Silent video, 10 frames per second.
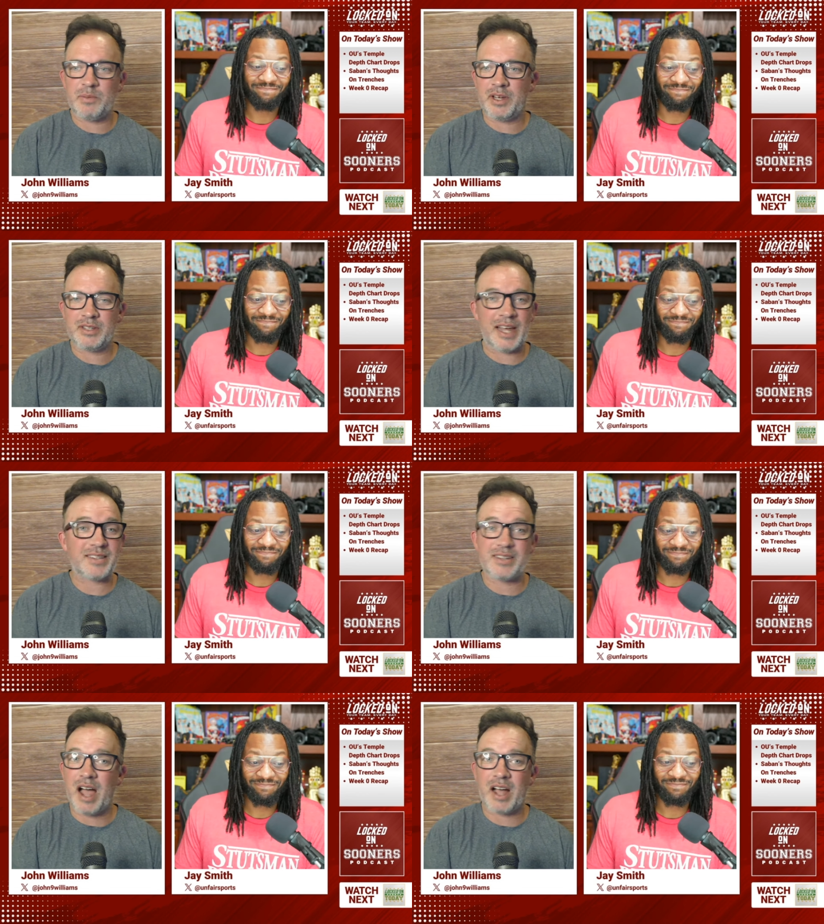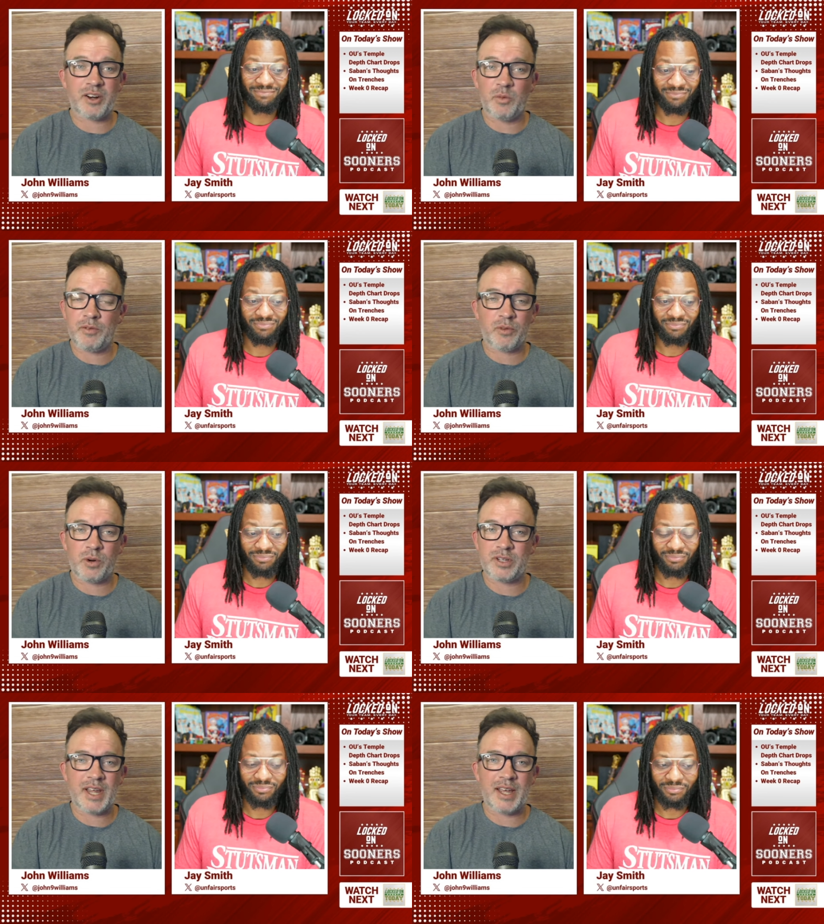Speaker 1: because that's not gonna win
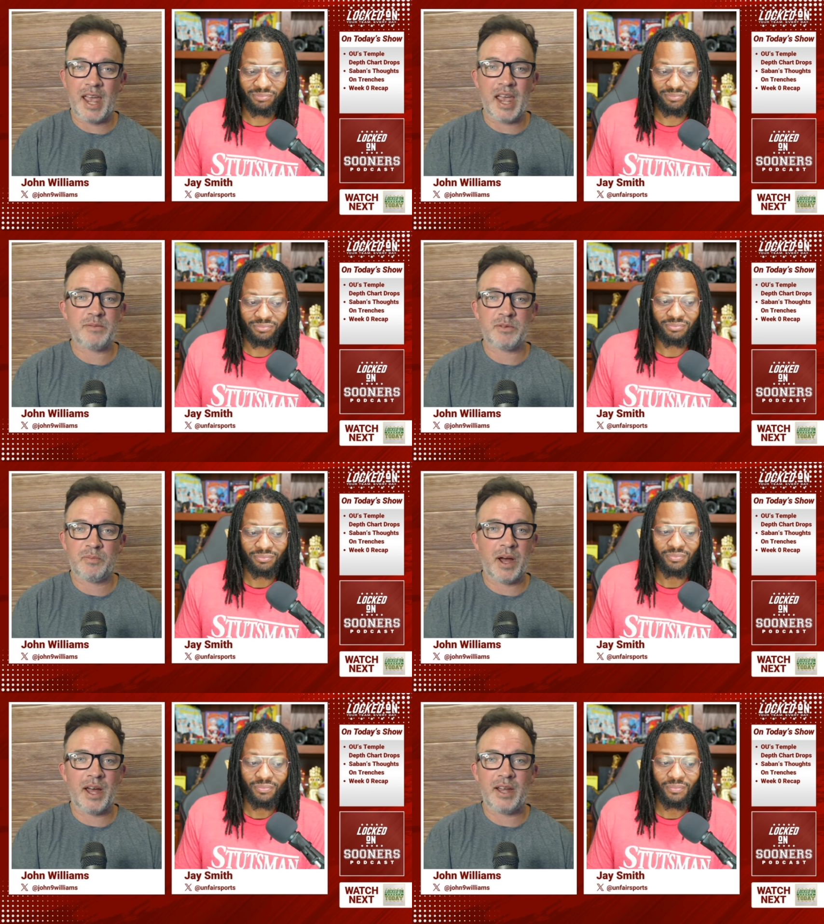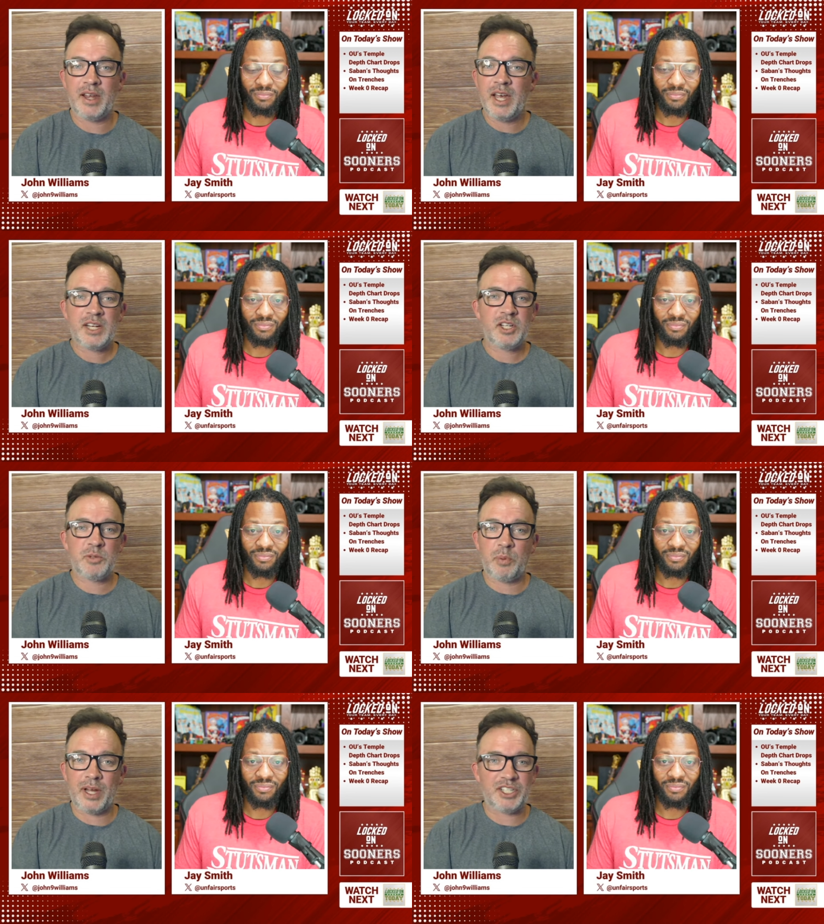Florida State games by
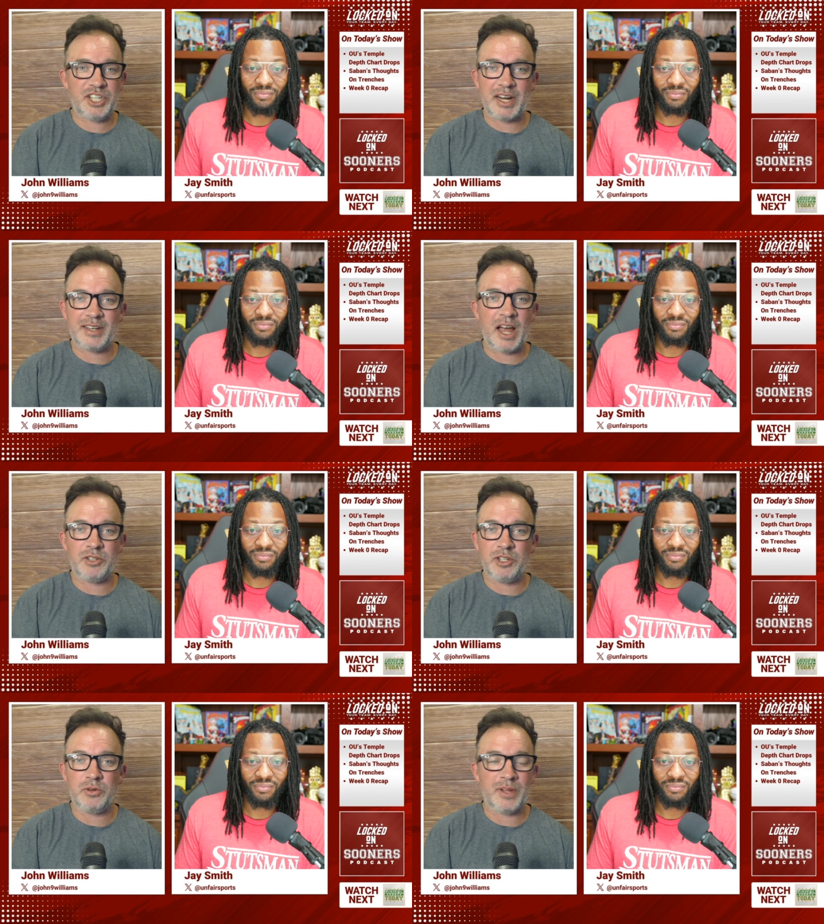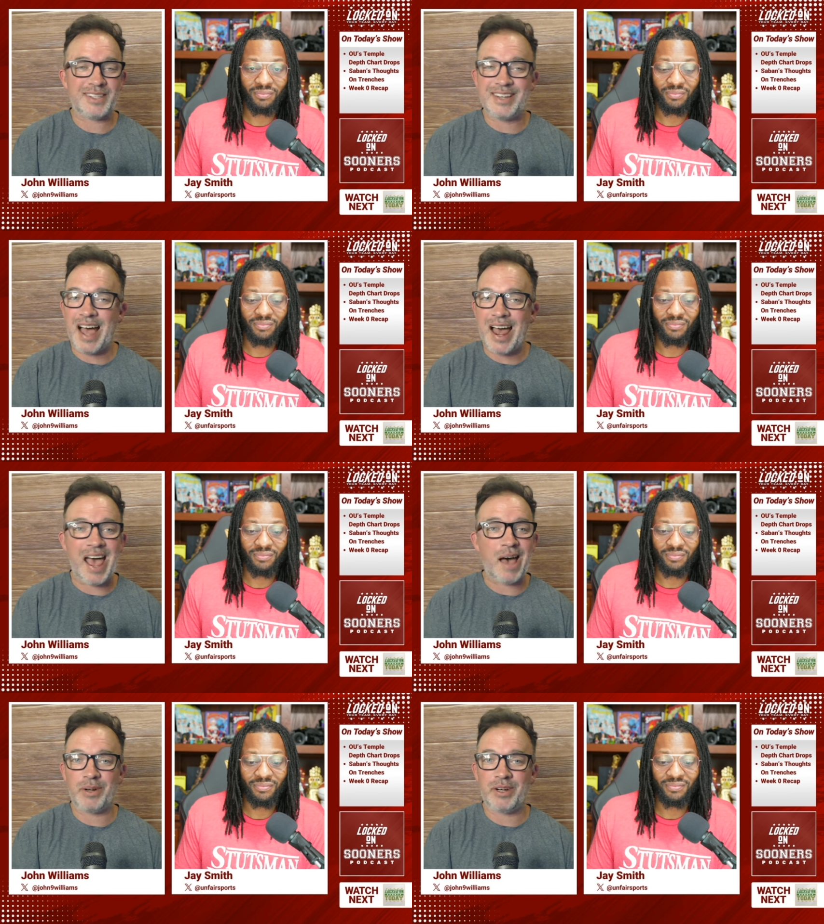just playing check down you. That's not
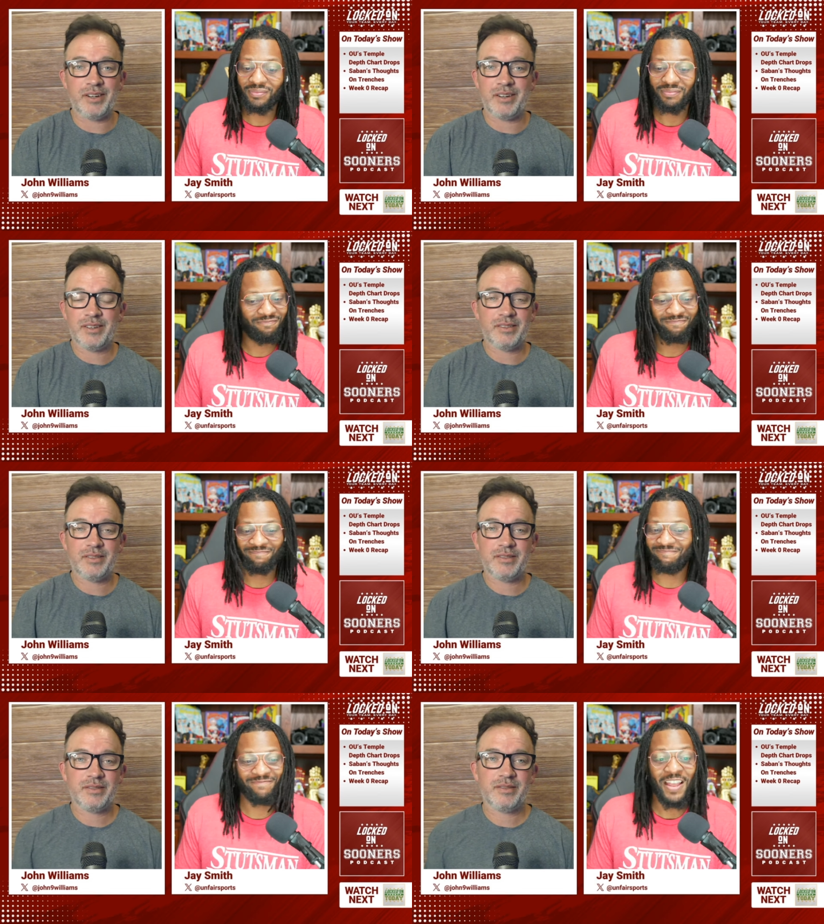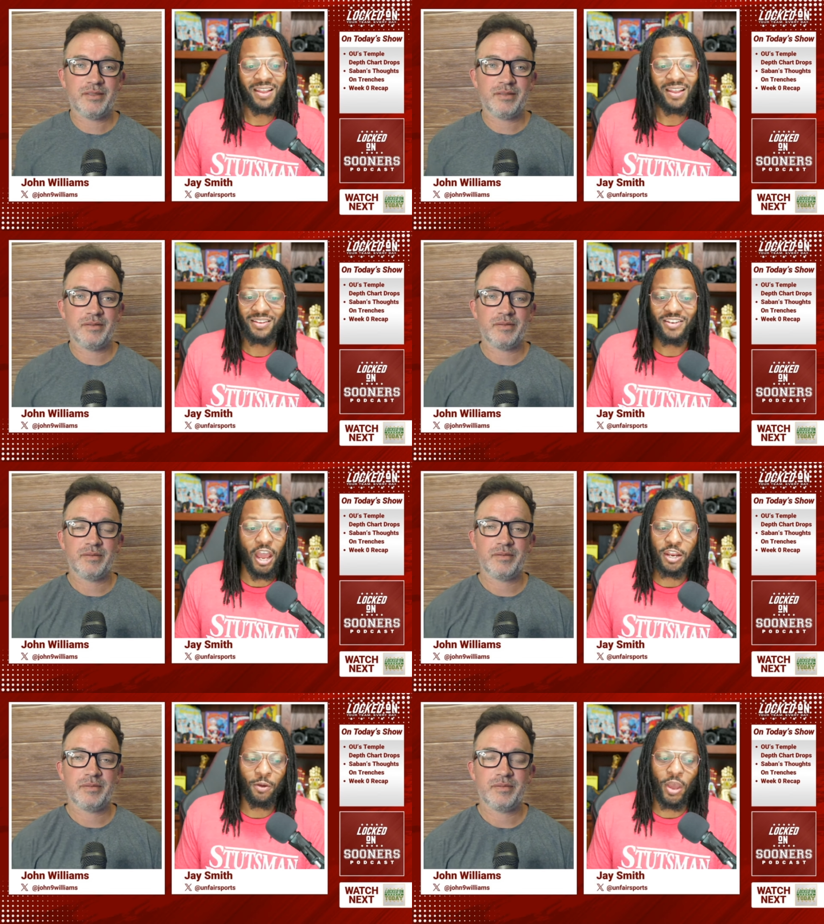happening.
Speaker 2: Yeah,
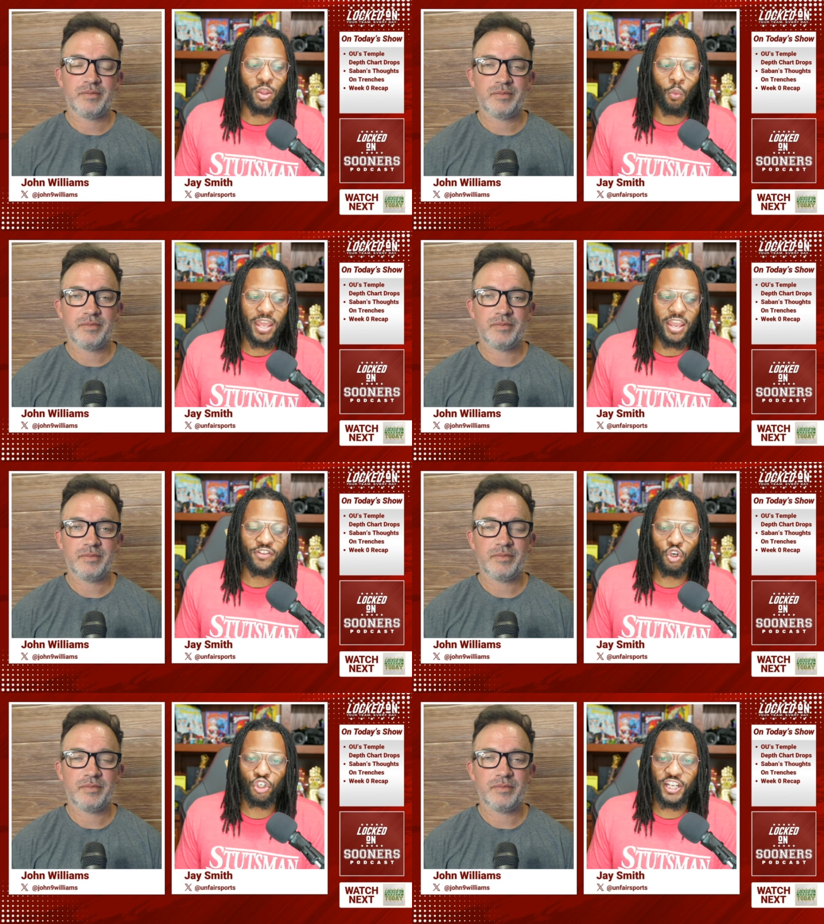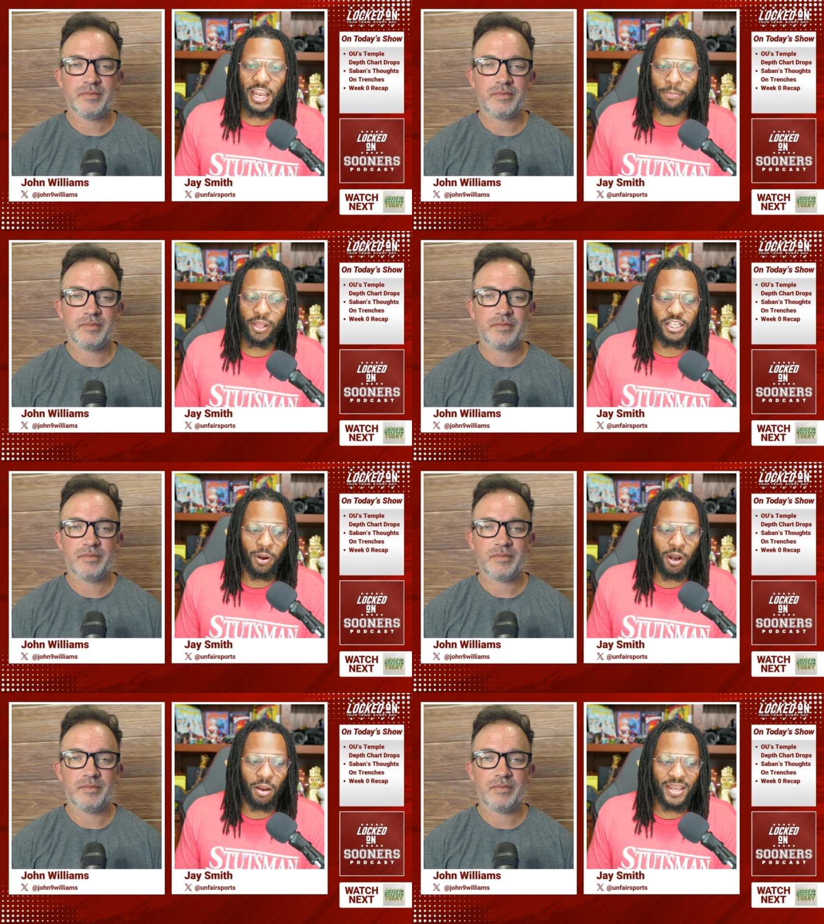and the, and the way that even Georgia Tech plays
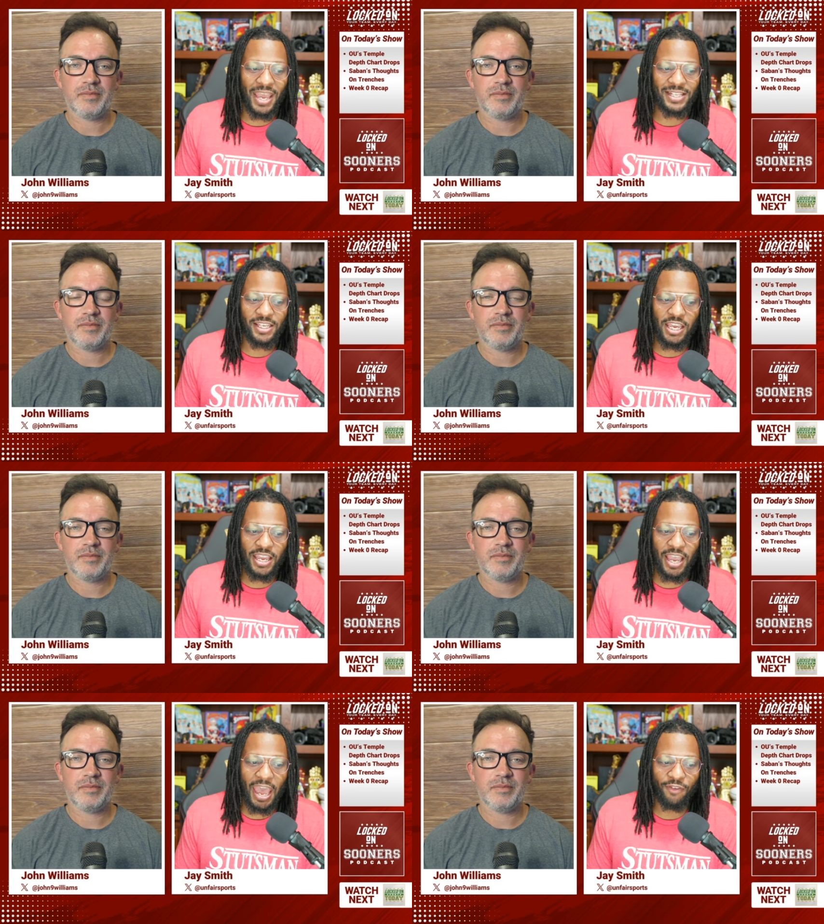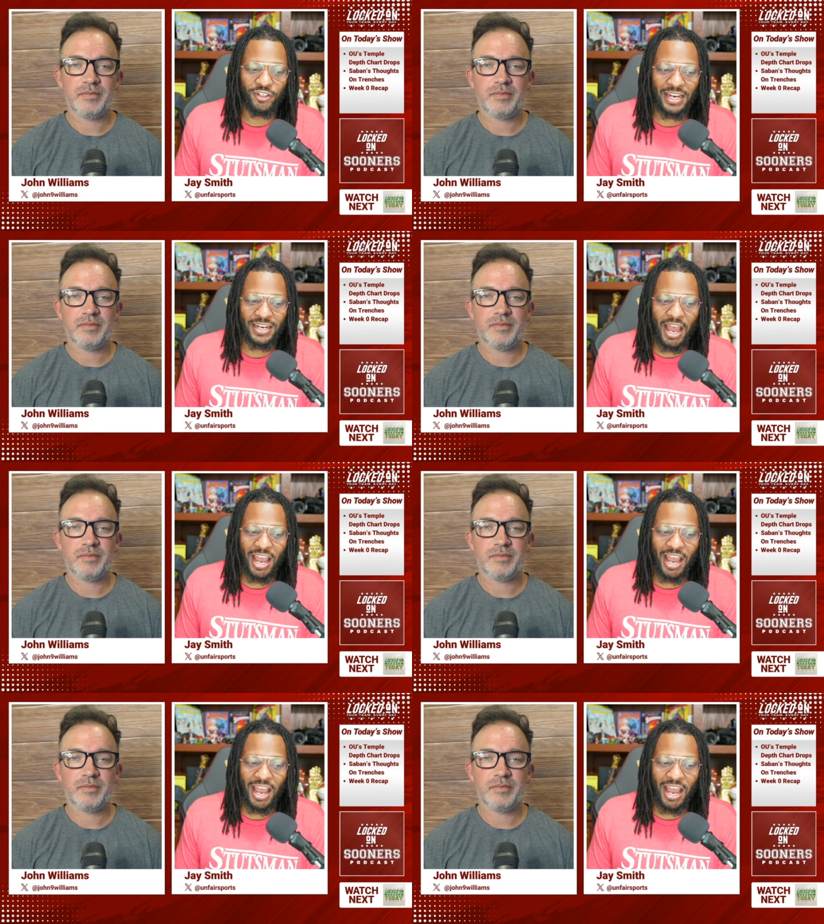ball, I mean, Haynes King averaged like nine